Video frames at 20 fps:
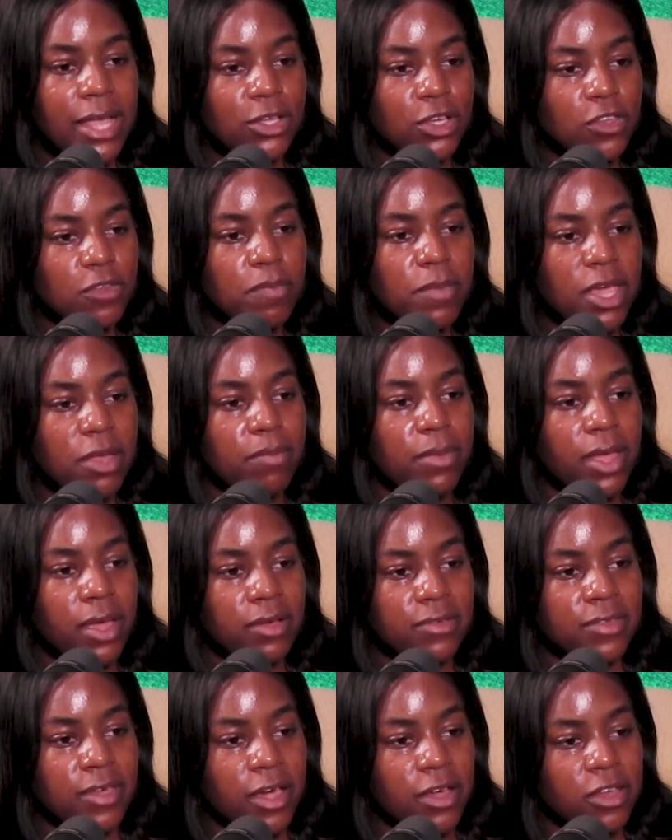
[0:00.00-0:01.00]
it just made me
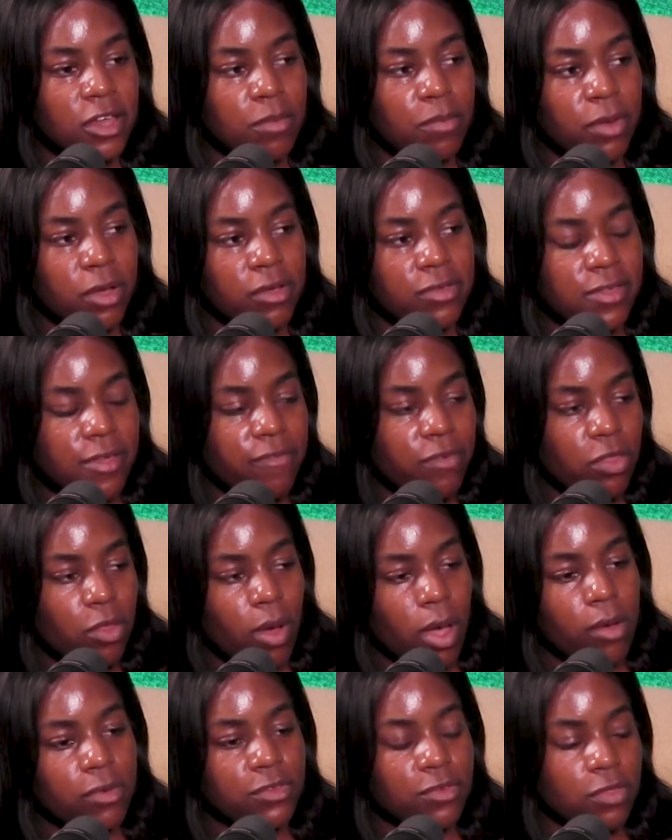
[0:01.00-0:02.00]
excited, because even
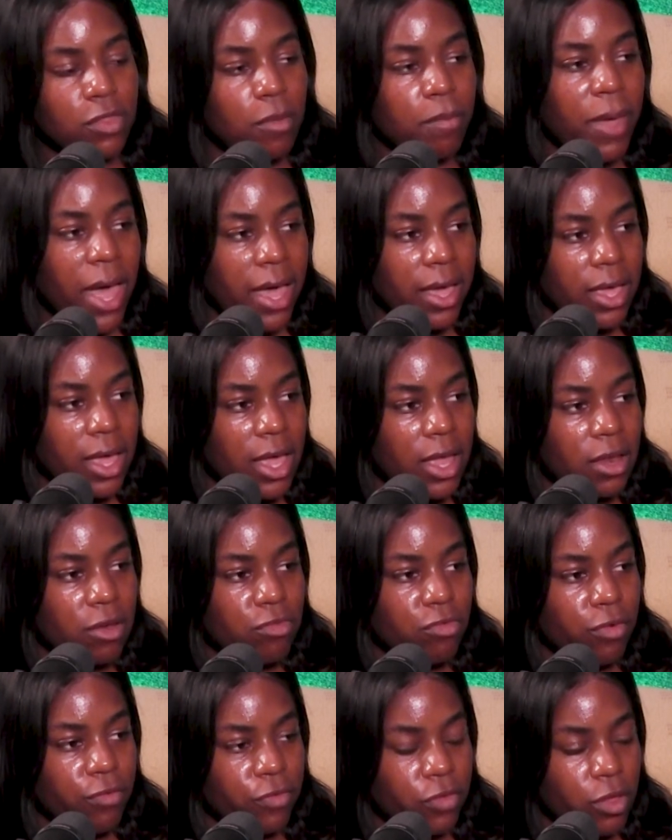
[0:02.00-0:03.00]
though I was on the back
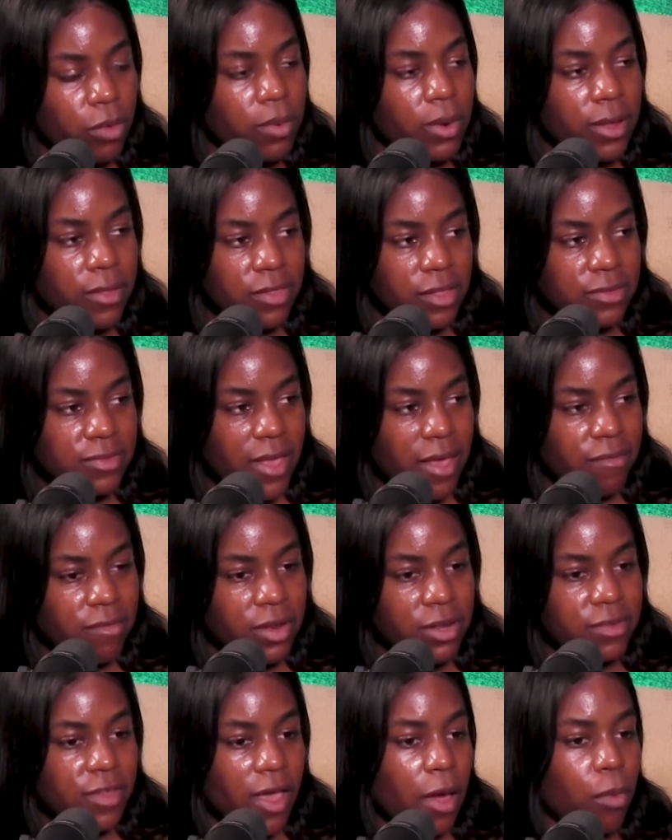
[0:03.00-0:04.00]
end reviewing this
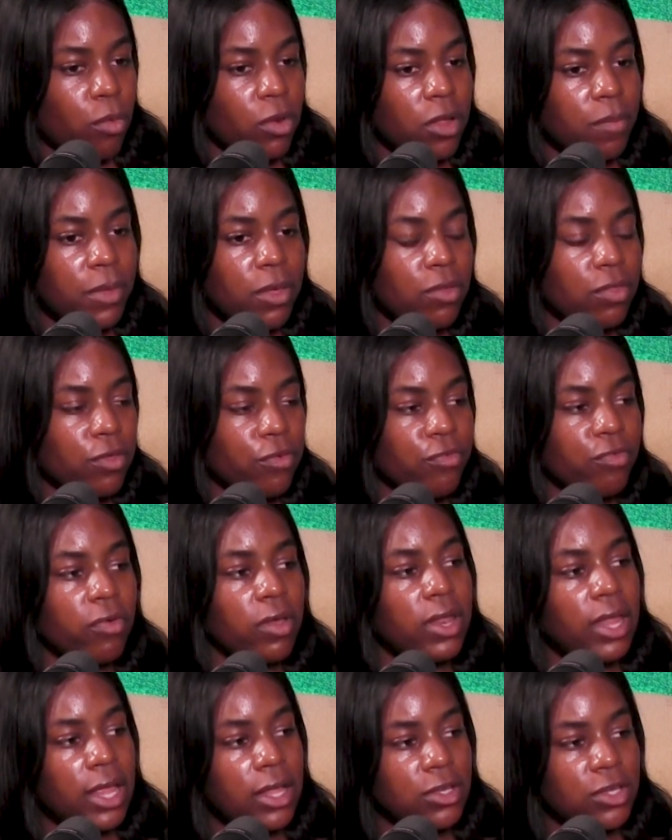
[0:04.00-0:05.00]
evidence, I want to be on the
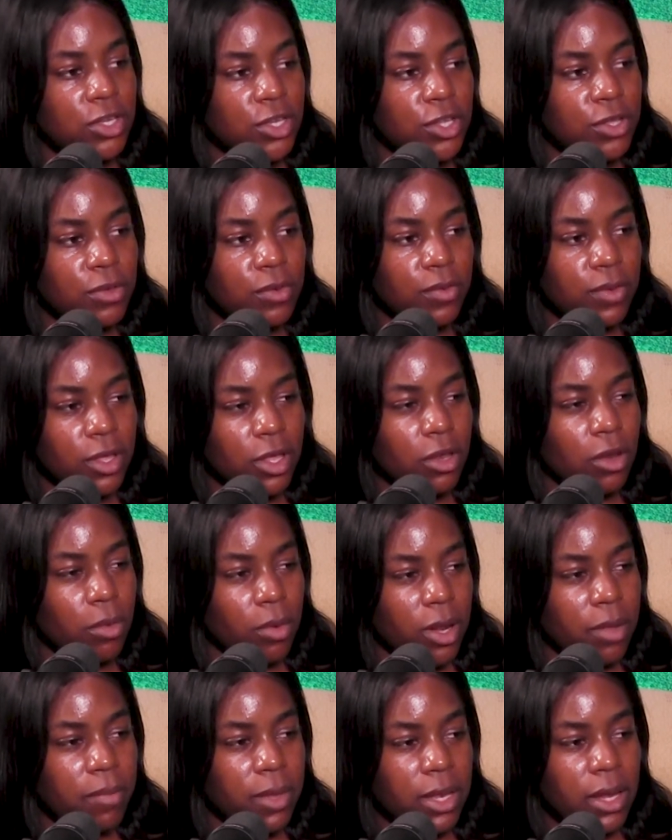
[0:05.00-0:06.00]
front end too. You know
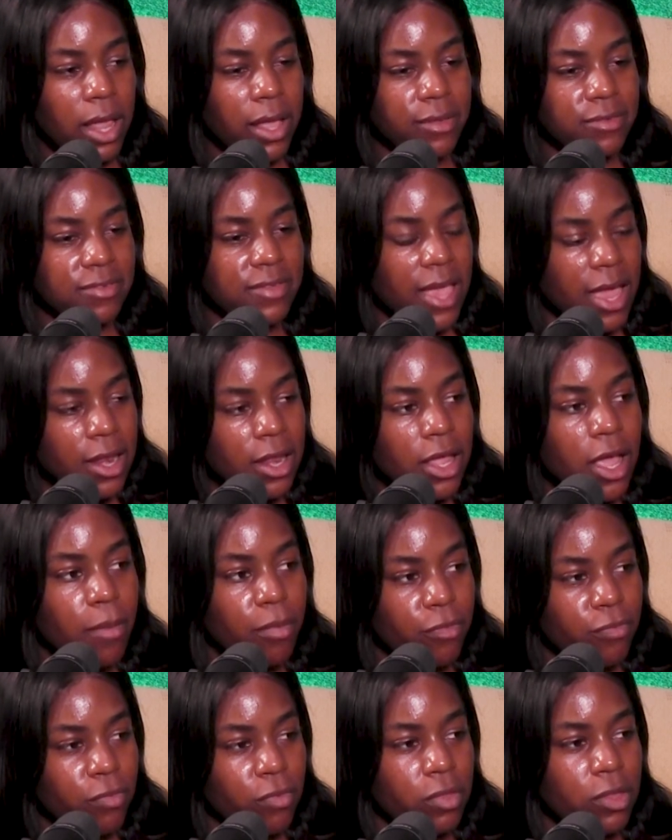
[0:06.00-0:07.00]
what I mean? Like standing
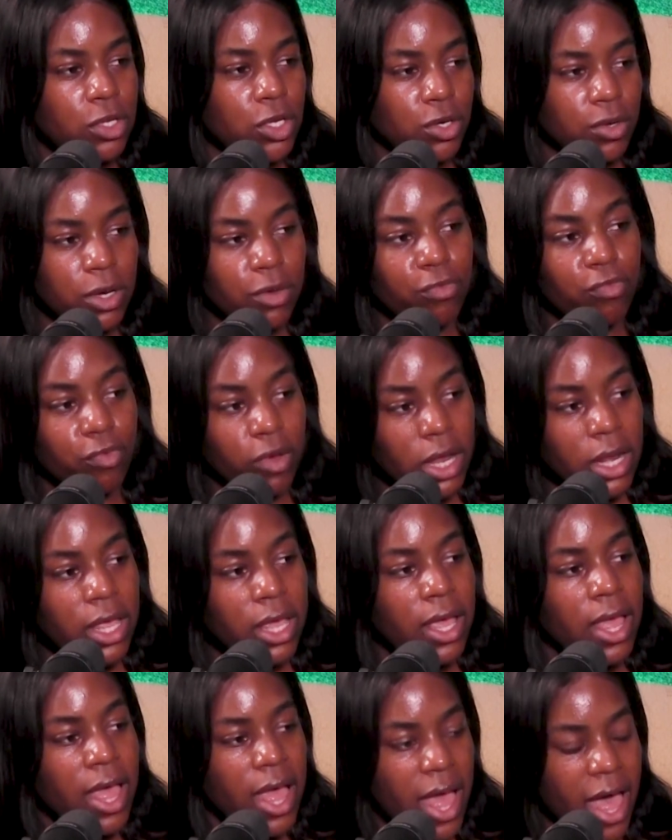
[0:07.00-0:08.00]
up before the jury,
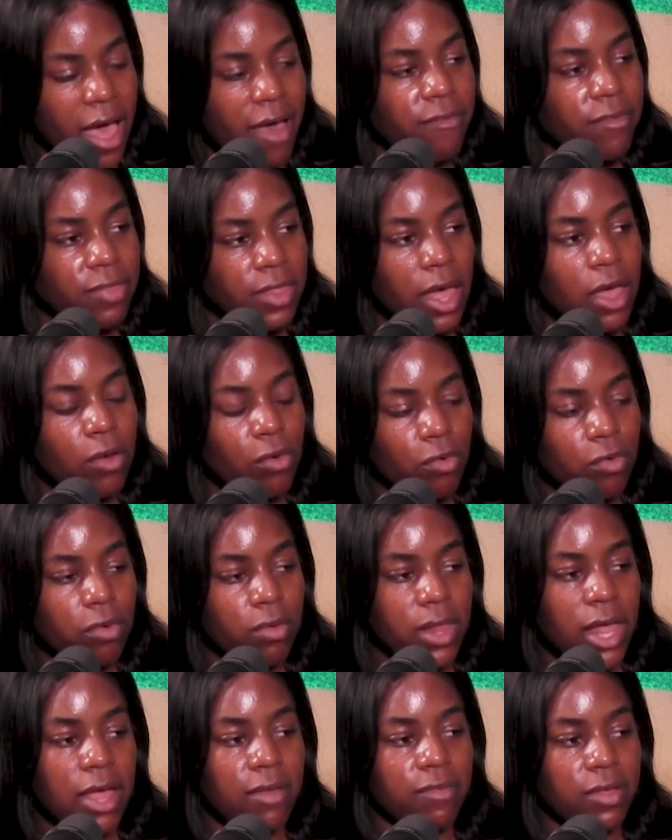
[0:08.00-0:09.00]
really having that
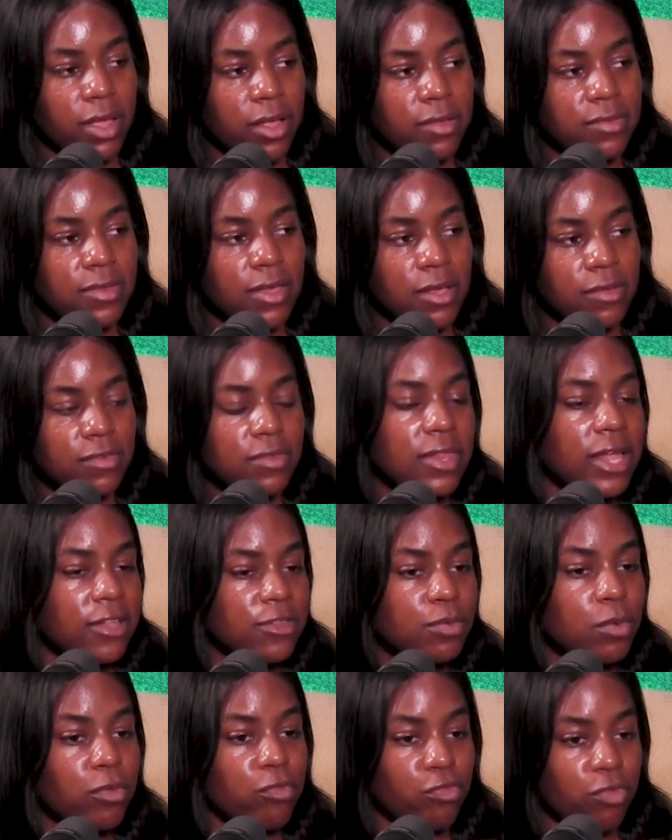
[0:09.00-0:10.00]
oral advocacy. So
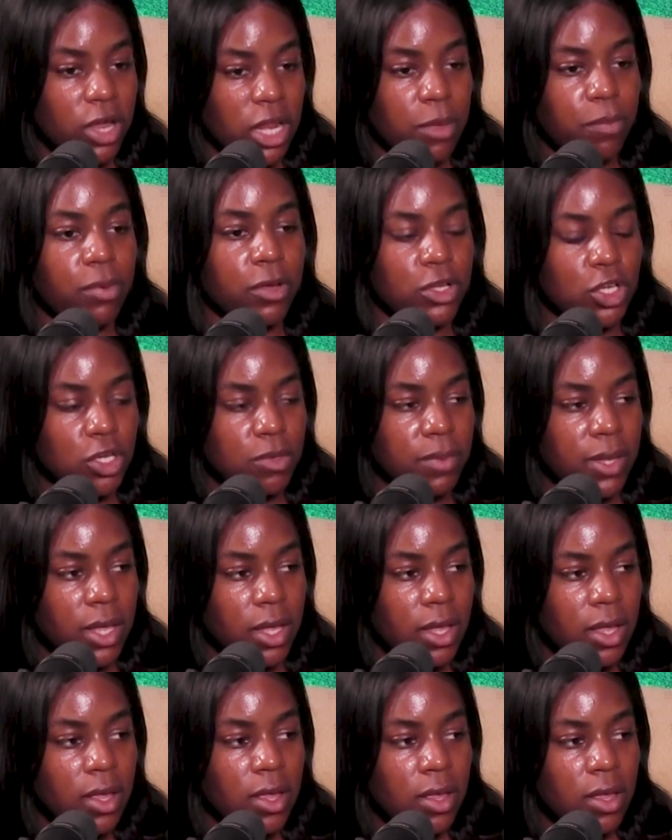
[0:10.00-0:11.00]
that's what really pushed
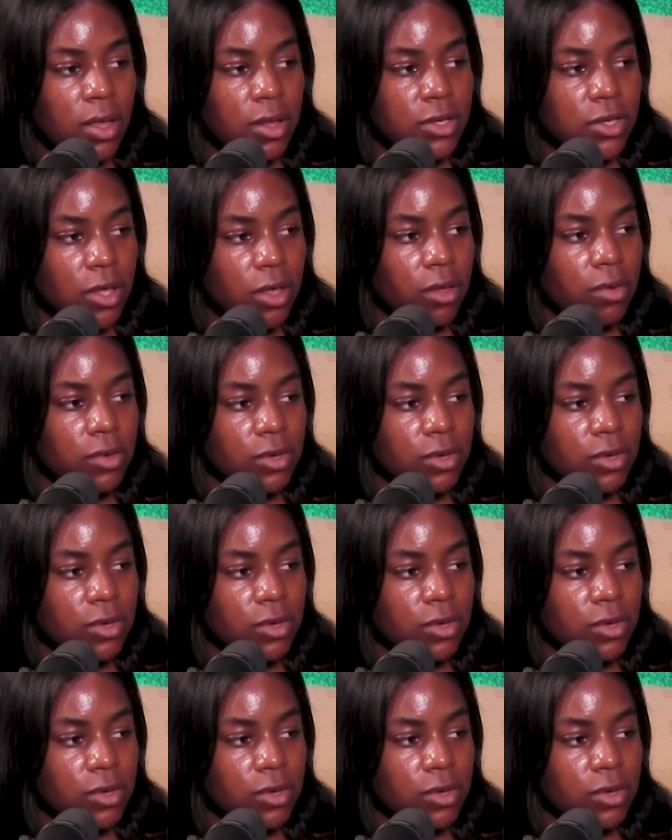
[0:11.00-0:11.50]
me to